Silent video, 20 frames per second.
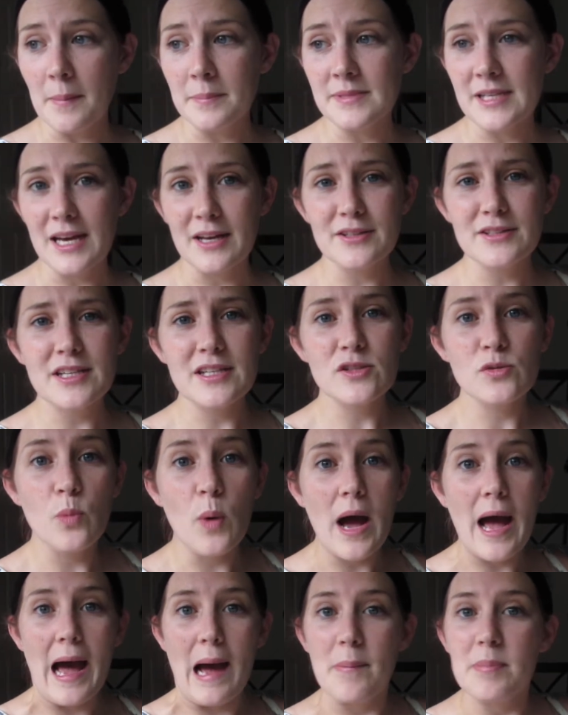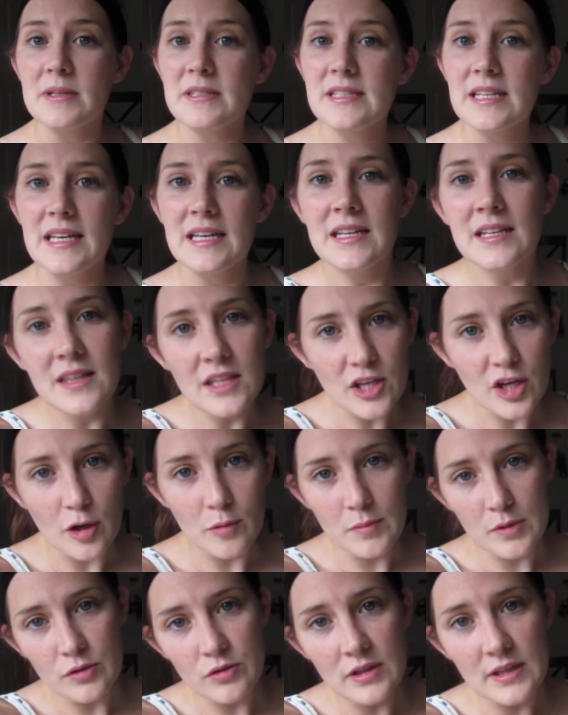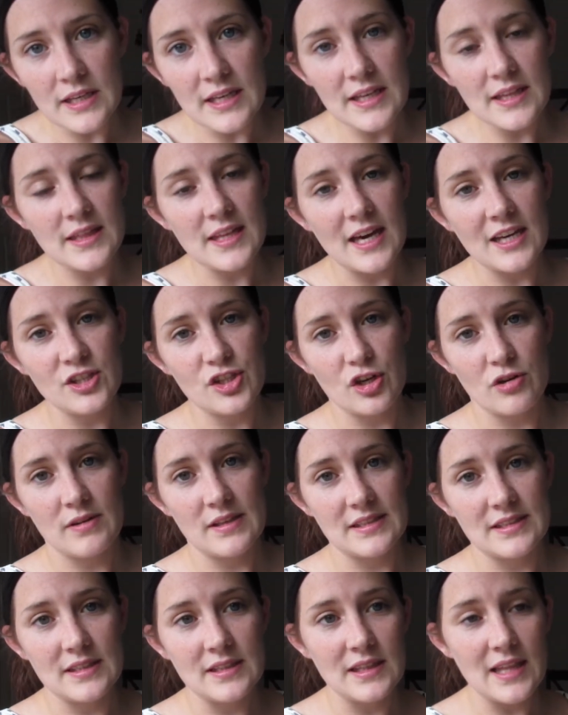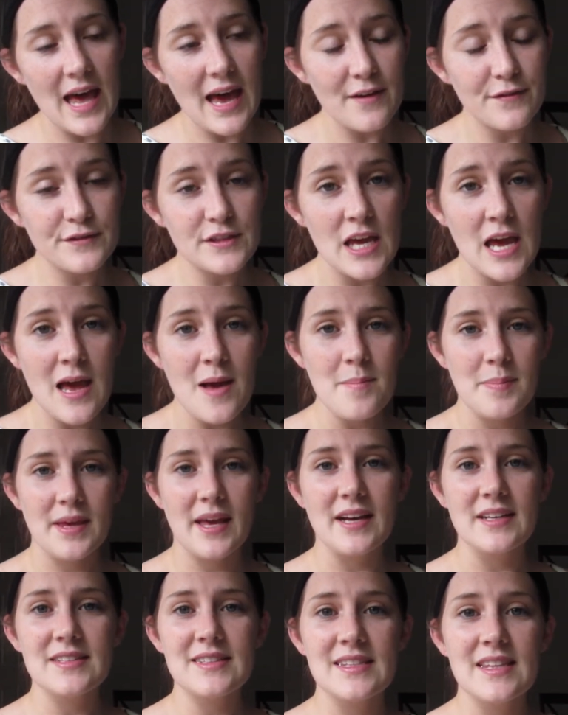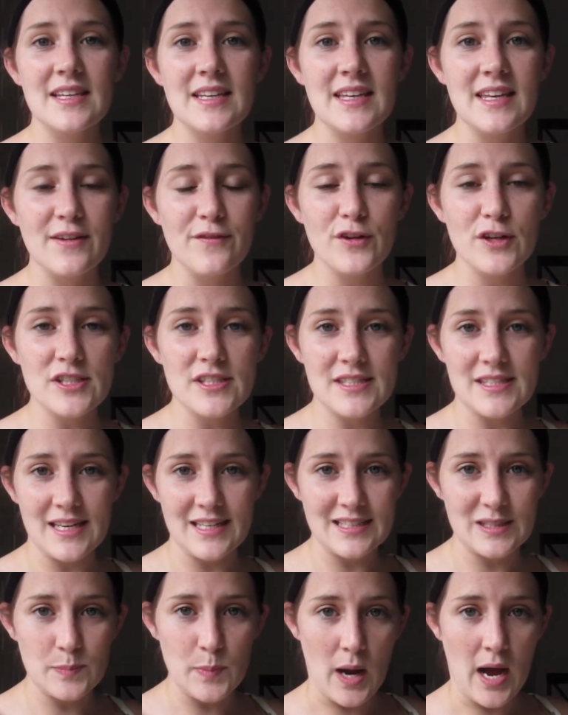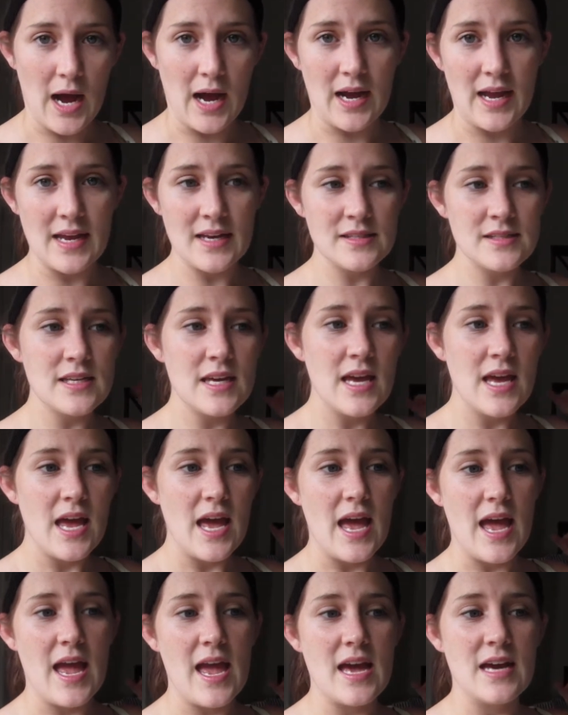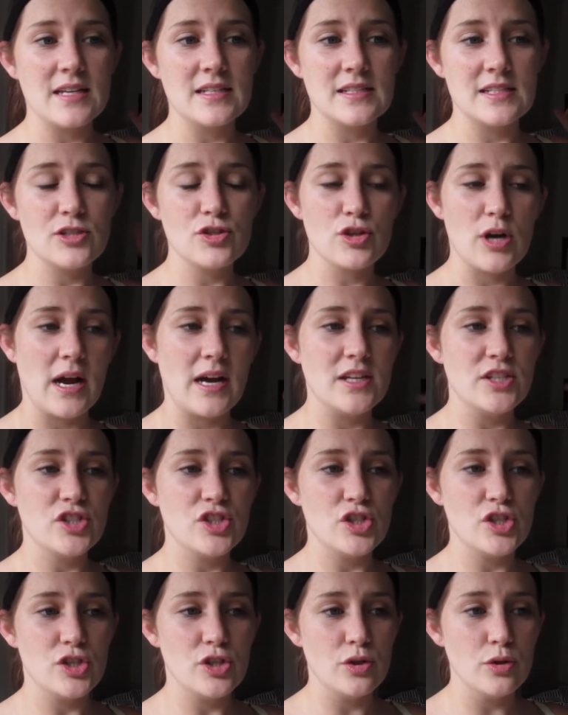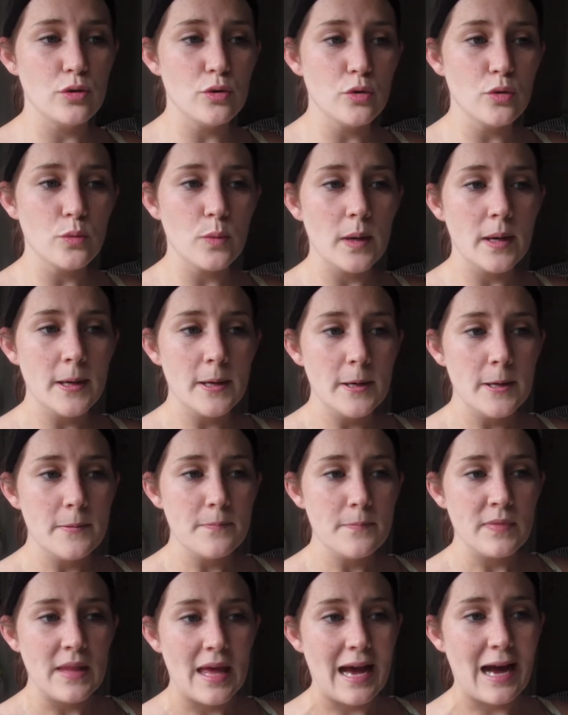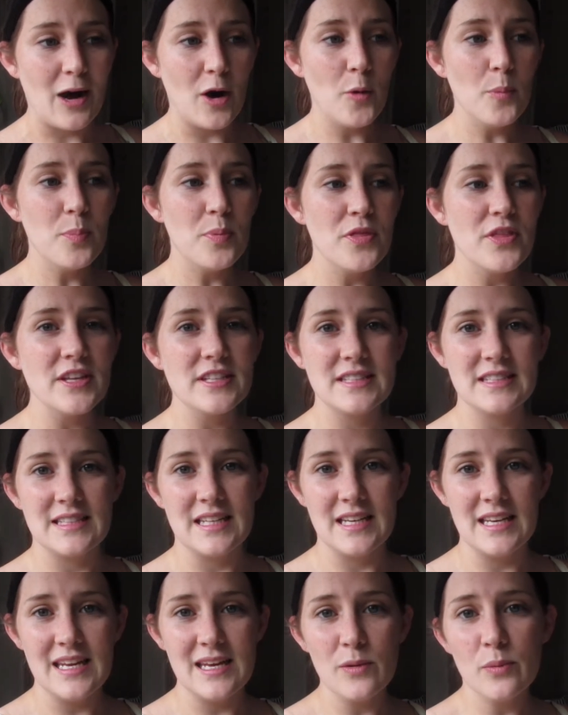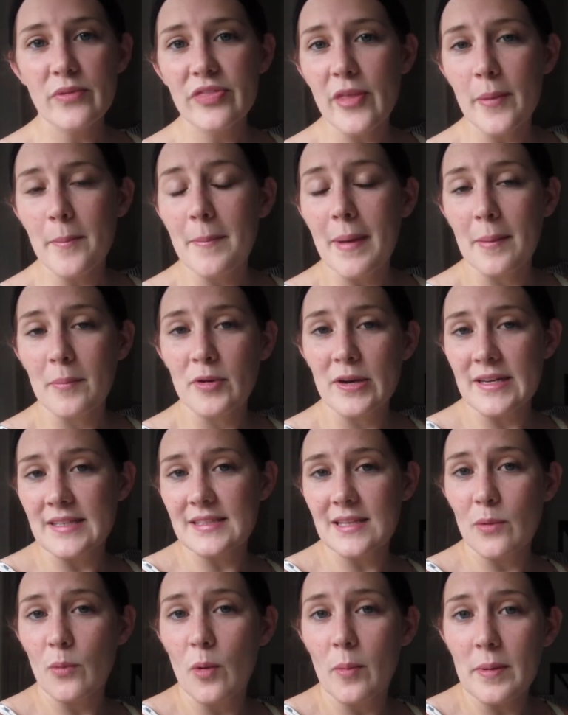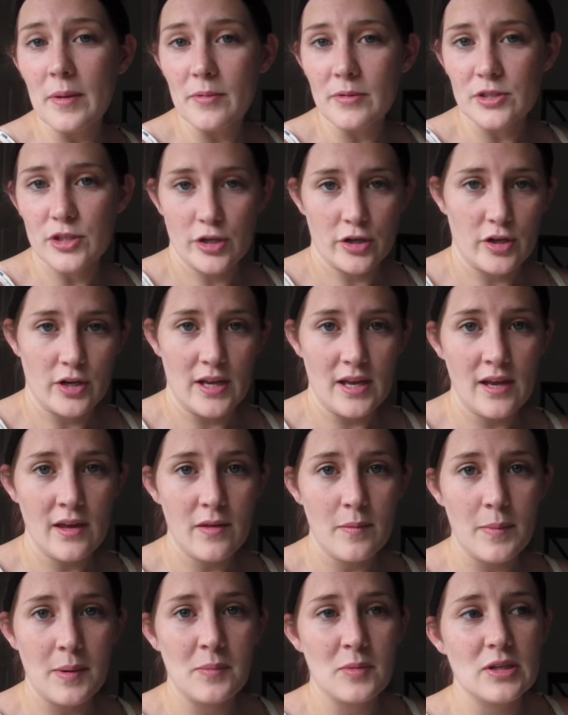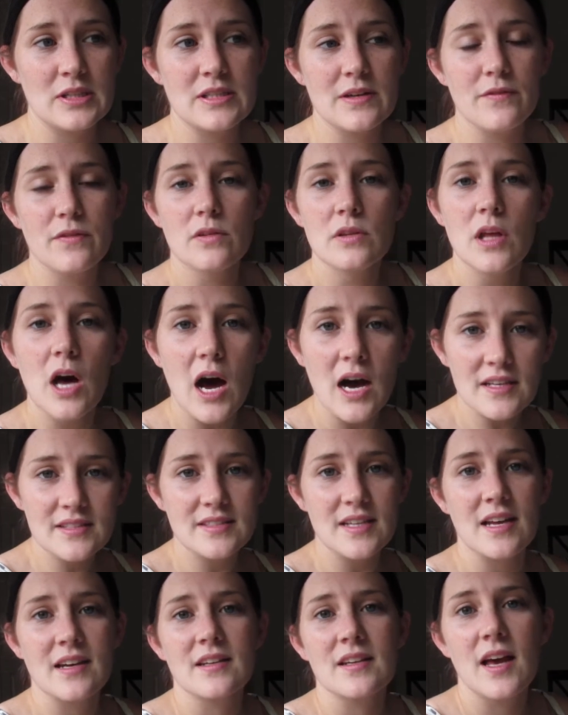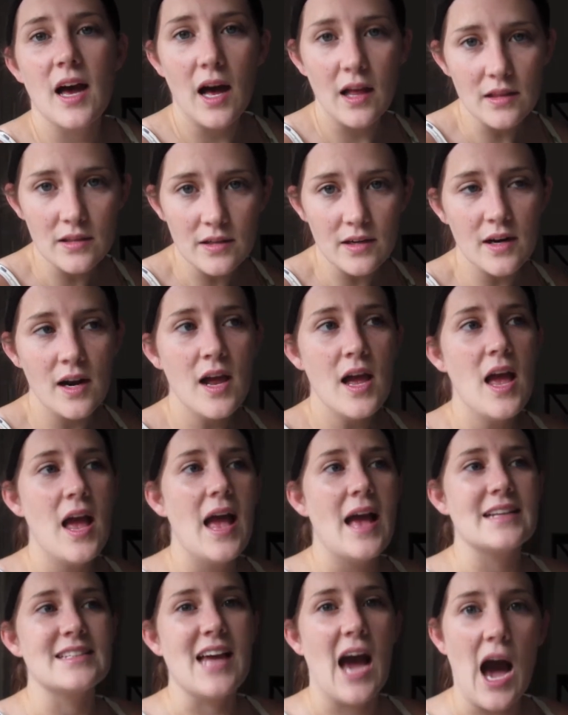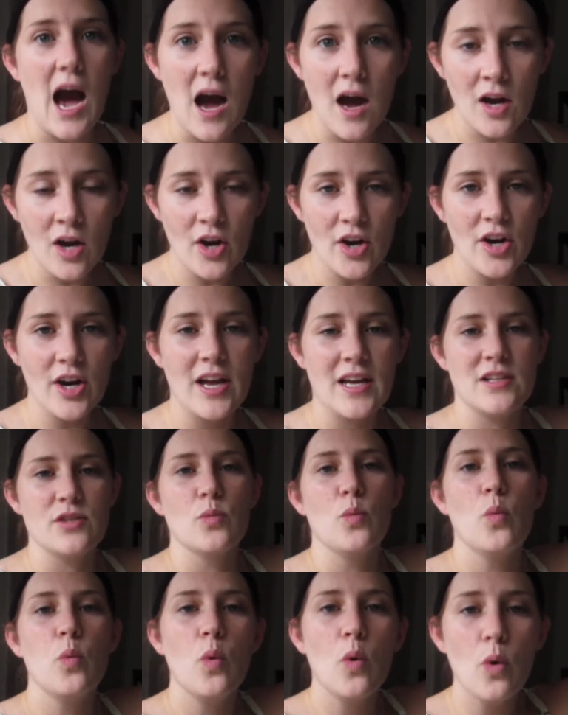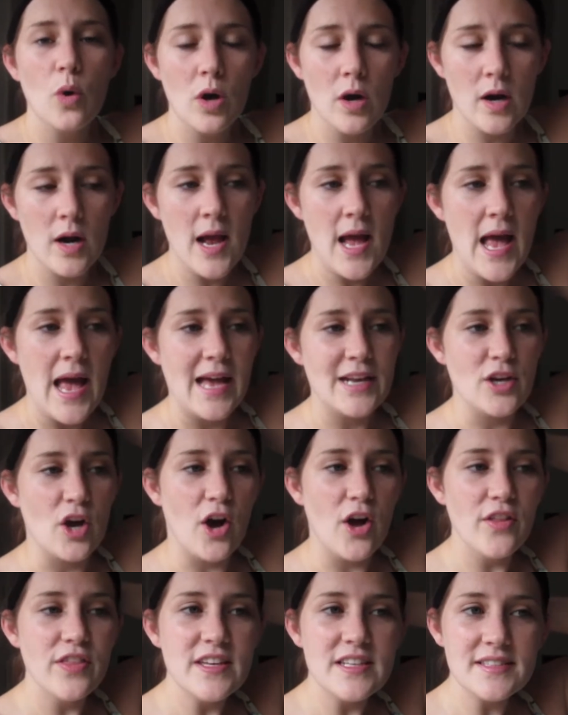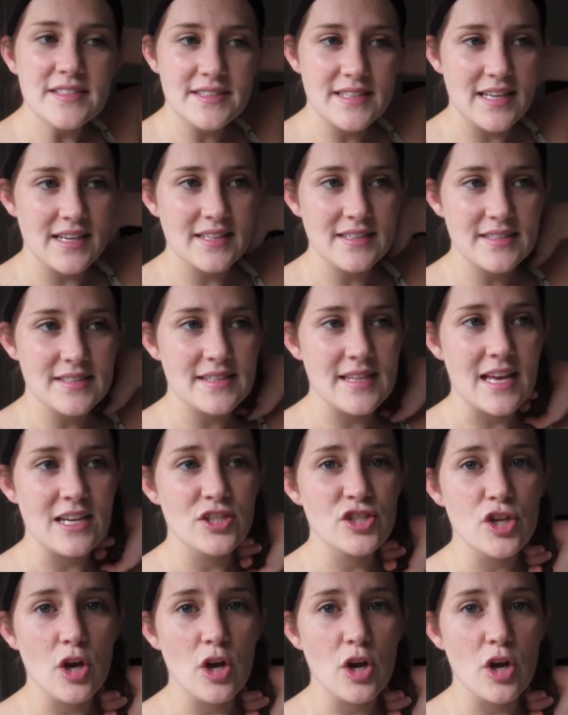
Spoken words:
tells us what happens in the community that Jonas left, because the Giver stays behind and tries to help the city with the memories that will be returning, the memories of loss and color and hunger and war and all these things that